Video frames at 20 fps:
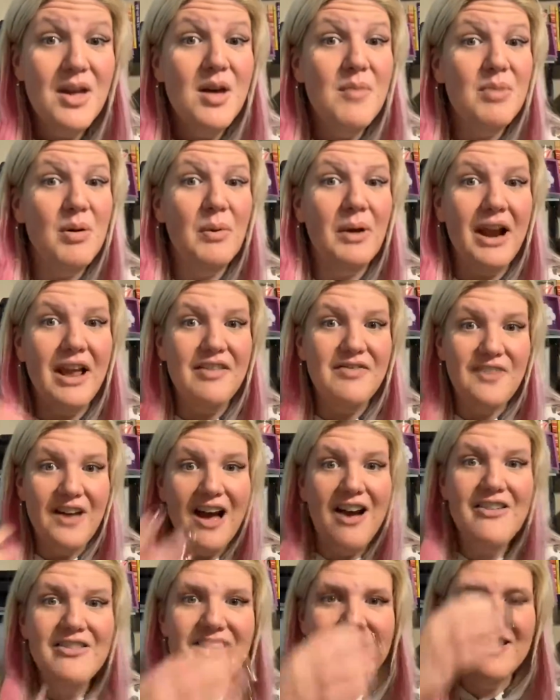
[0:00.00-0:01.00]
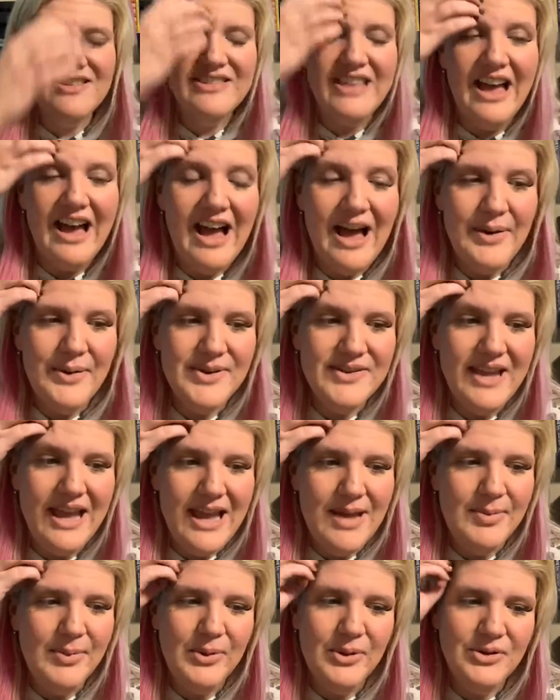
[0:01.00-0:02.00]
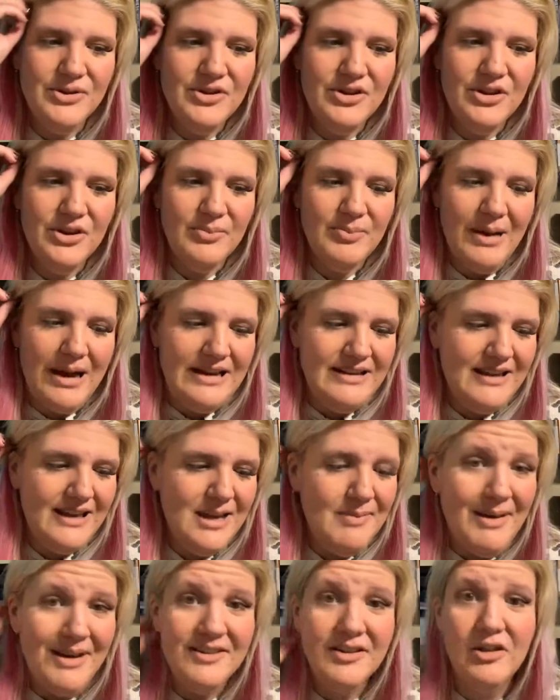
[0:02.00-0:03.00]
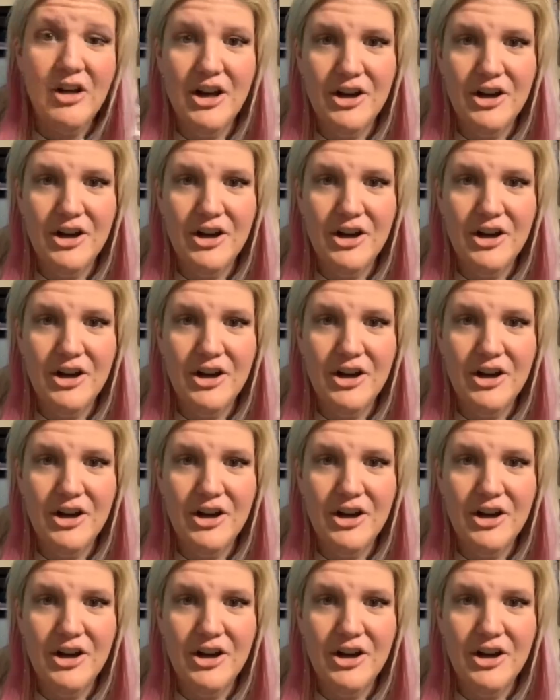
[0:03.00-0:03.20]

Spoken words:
But what I found is that I was able to, my team has a lot of